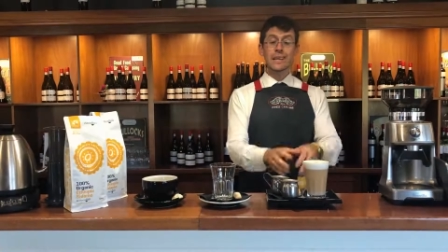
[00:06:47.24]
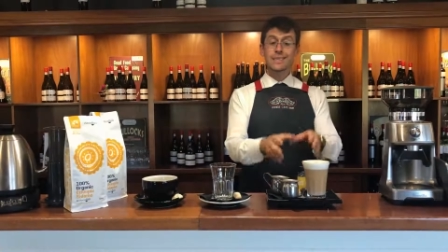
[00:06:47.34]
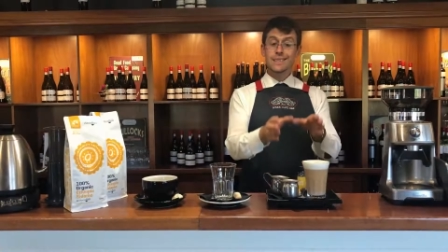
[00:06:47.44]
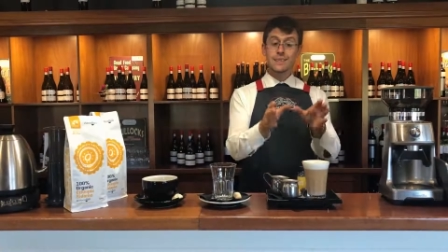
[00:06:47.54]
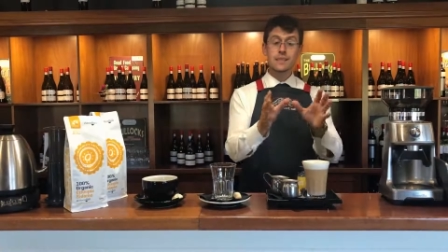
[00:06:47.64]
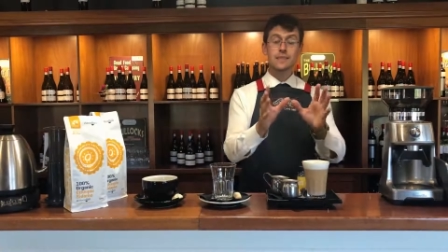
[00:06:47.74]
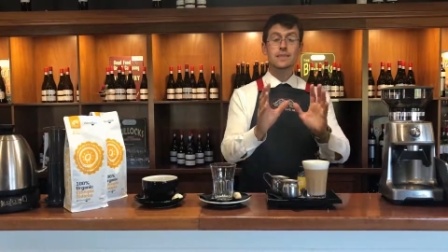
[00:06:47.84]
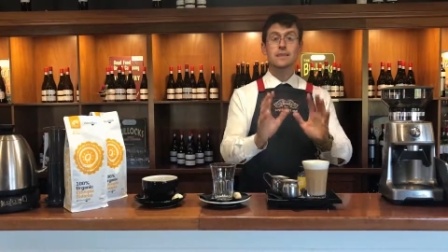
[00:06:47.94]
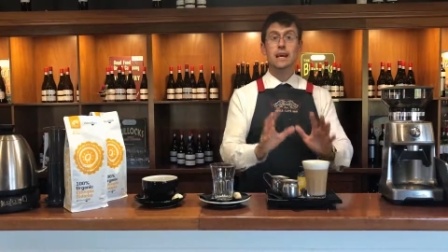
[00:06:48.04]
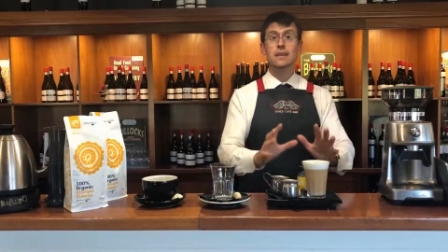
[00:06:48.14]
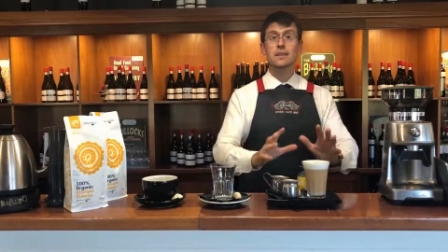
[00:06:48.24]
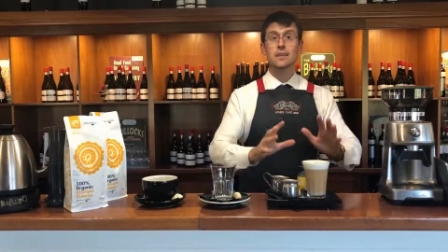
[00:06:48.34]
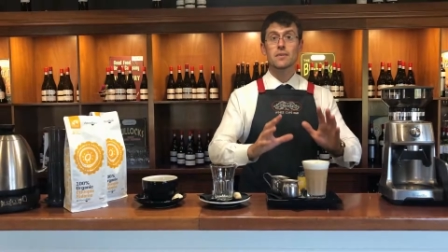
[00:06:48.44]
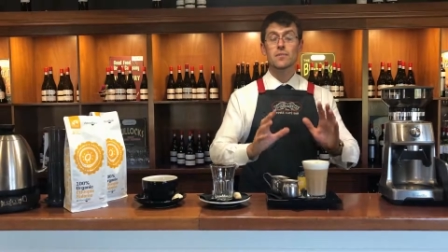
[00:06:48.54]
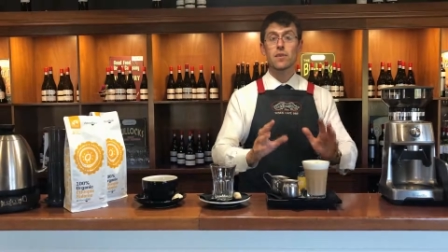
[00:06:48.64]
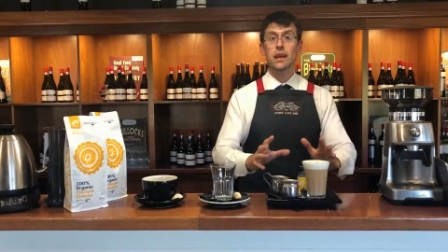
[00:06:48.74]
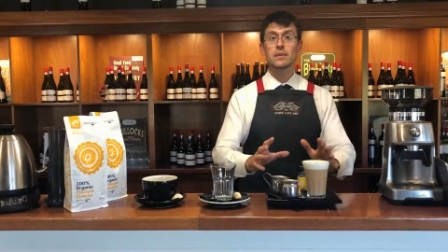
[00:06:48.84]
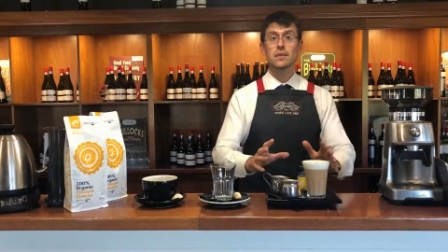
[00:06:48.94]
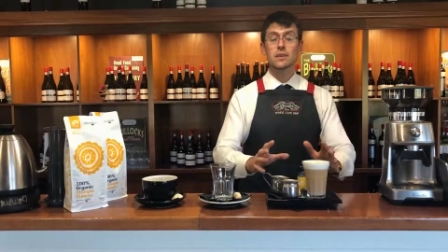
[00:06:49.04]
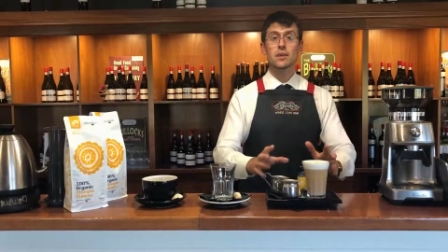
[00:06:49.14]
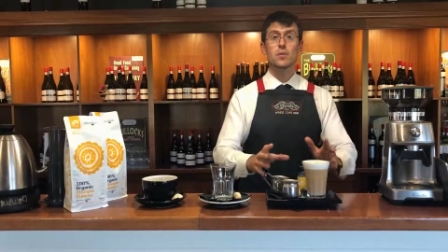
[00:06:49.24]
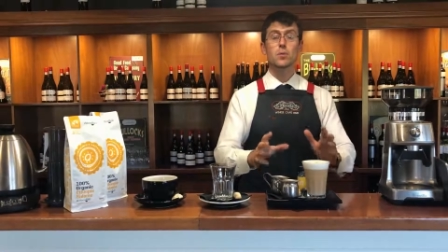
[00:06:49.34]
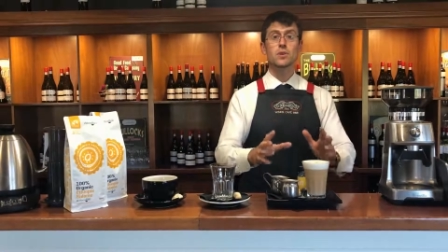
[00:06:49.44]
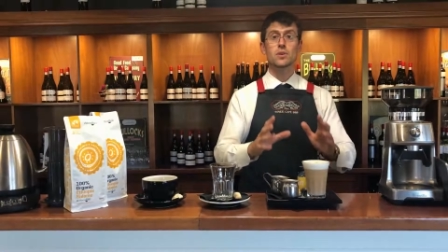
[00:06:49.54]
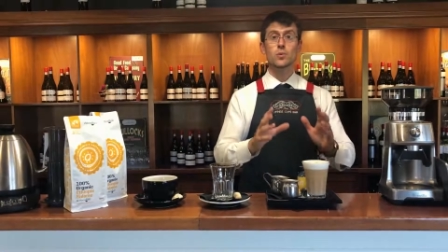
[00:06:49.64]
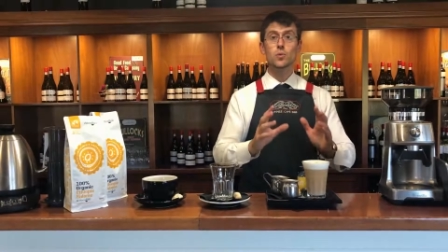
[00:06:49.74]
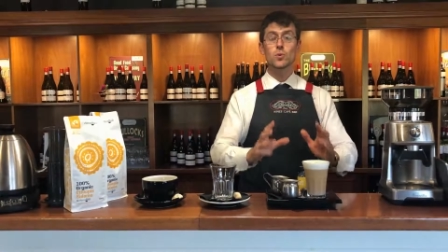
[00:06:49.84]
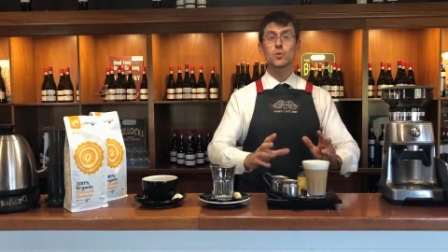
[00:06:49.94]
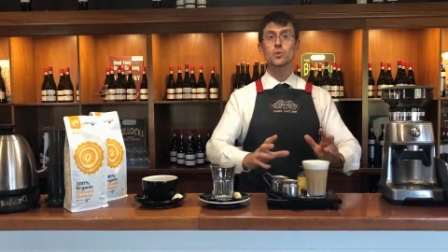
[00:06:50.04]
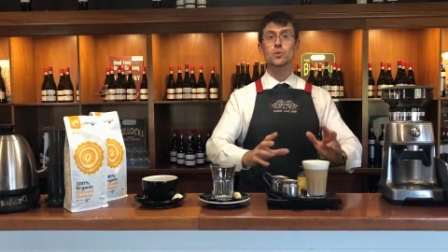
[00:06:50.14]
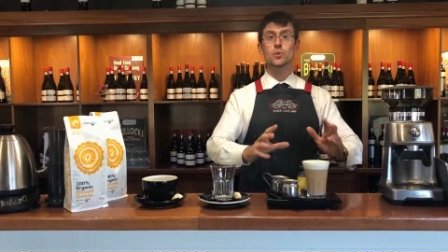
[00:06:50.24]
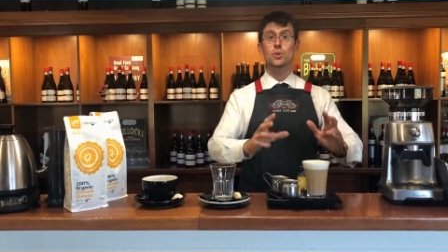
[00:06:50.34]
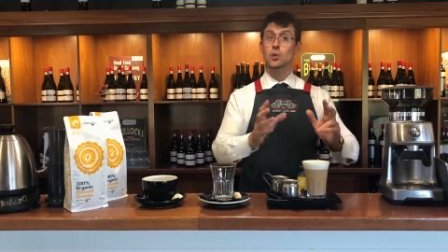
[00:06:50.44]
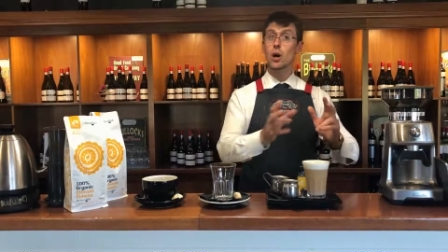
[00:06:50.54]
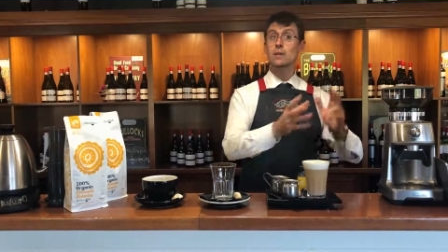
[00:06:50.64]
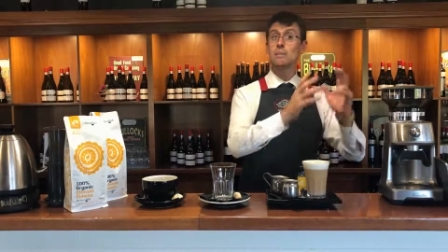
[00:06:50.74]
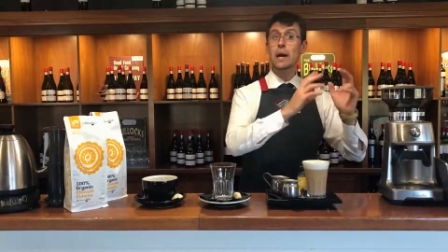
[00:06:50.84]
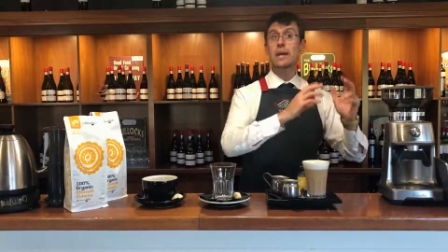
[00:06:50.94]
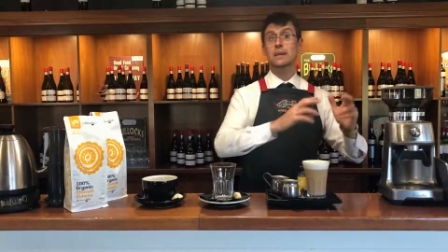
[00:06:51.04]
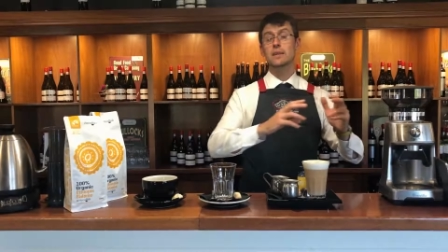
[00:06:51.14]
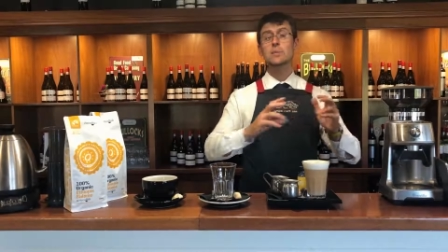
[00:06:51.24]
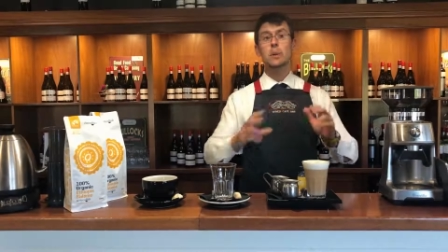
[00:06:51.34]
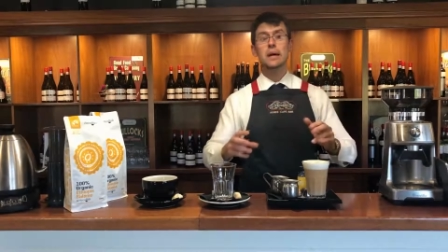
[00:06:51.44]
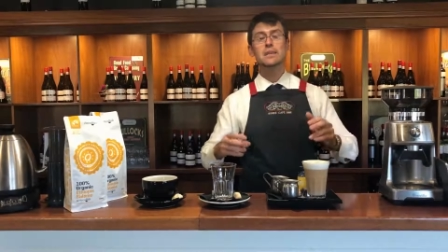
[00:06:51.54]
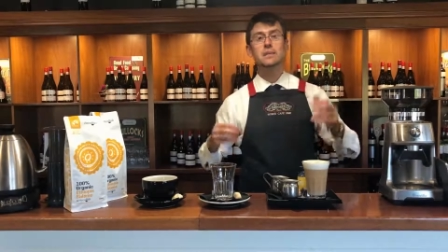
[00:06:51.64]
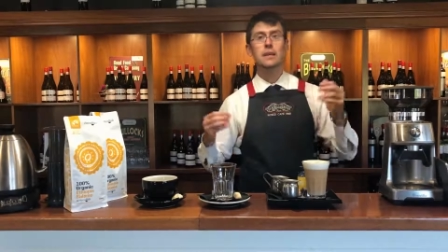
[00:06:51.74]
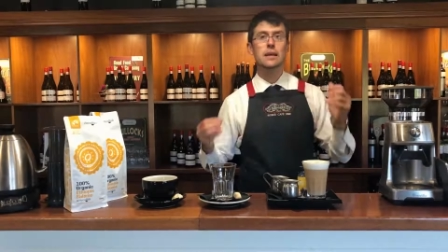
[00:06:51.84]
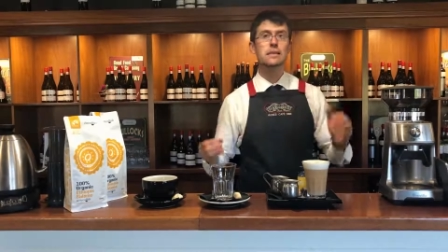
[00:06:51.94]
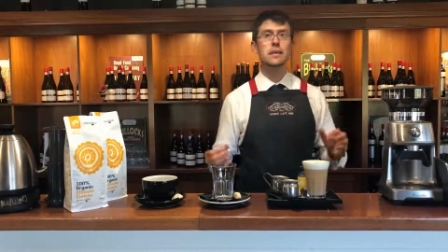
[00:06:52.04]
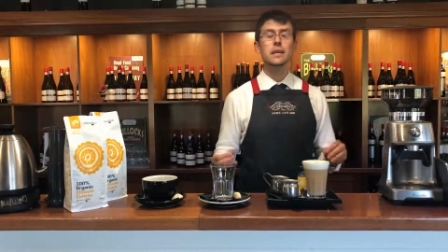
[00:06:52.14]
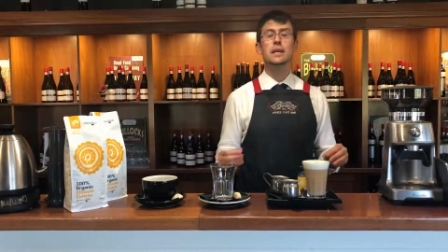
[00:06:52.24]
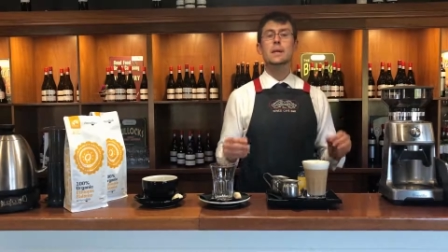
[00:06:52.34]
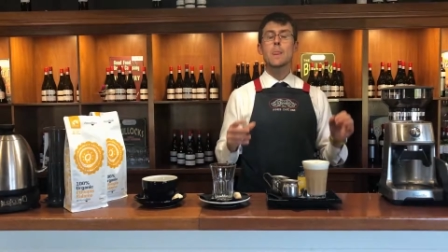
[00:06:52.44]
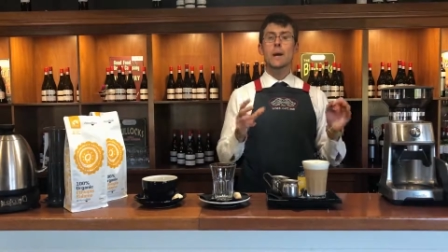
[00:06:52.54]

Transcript: and this is exactly reflecting what was done back in the past in the latteria,